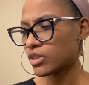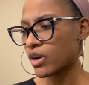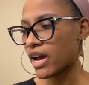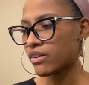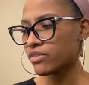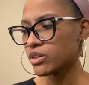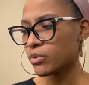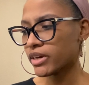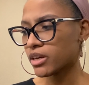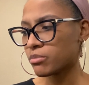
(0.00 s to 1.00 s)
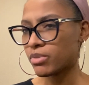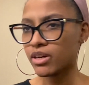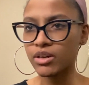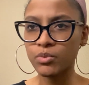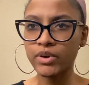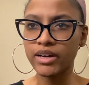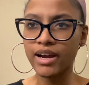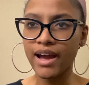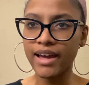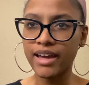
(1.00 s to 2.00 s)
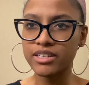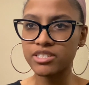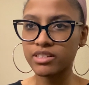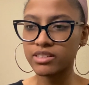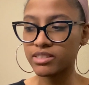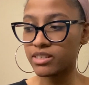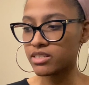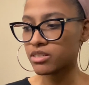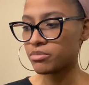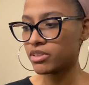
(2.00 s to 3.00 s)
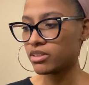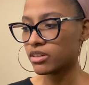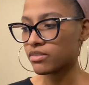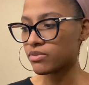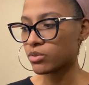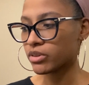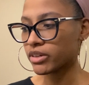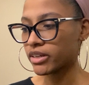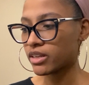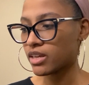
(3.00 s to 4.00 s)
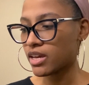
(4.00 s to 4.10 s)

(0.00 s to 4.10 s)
Everywhere but where I actually needed to be looking for it.